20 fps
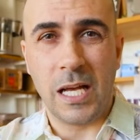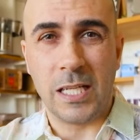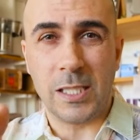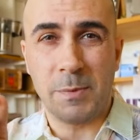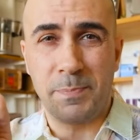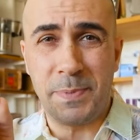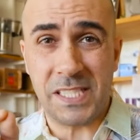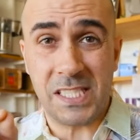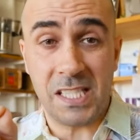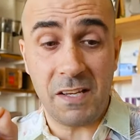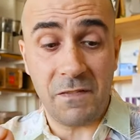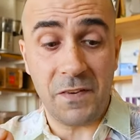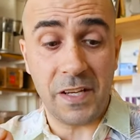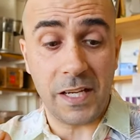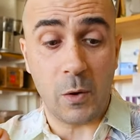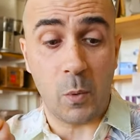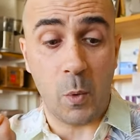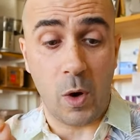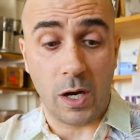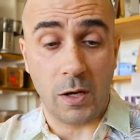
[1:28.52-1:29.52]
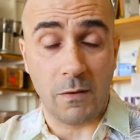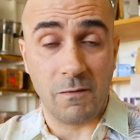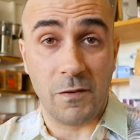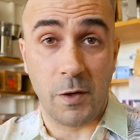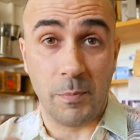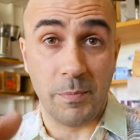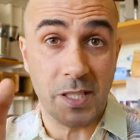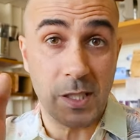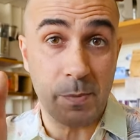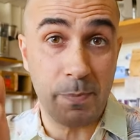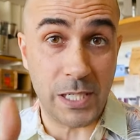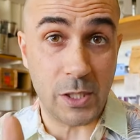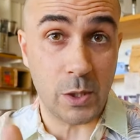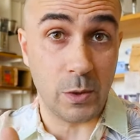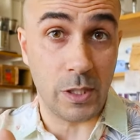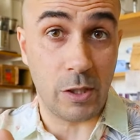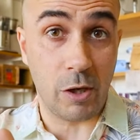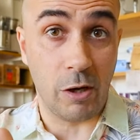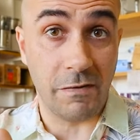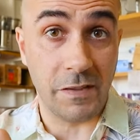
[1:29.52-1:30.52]
a specific one from the
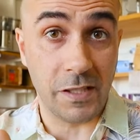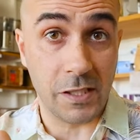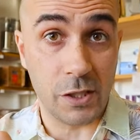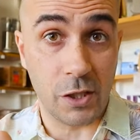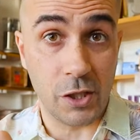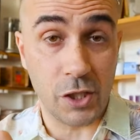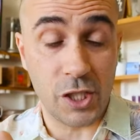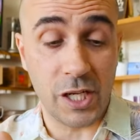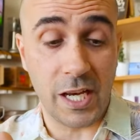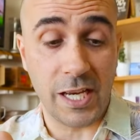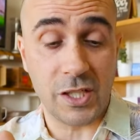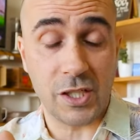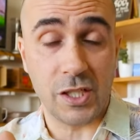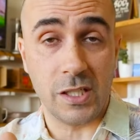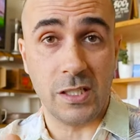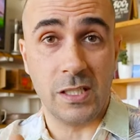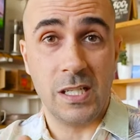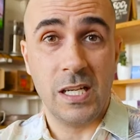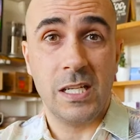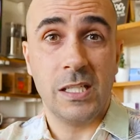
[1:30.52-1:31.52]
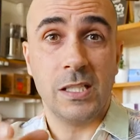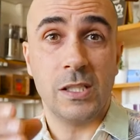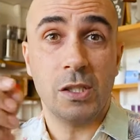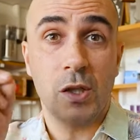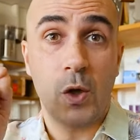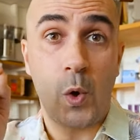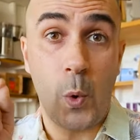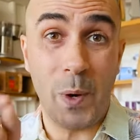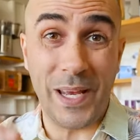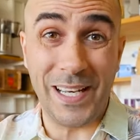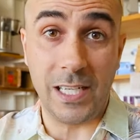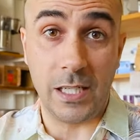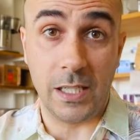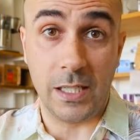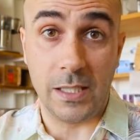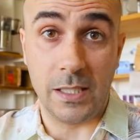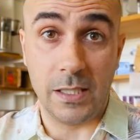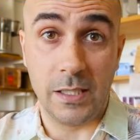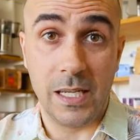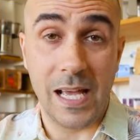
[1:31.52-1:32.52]
Specialty Coffee Association,
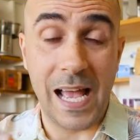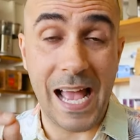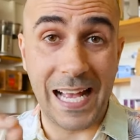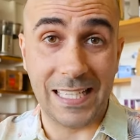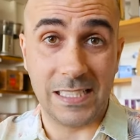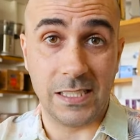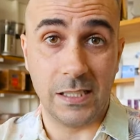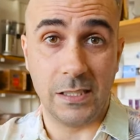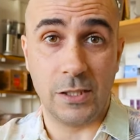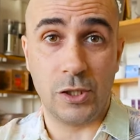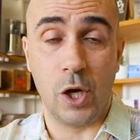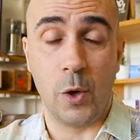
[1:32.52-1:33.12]
quinine acid.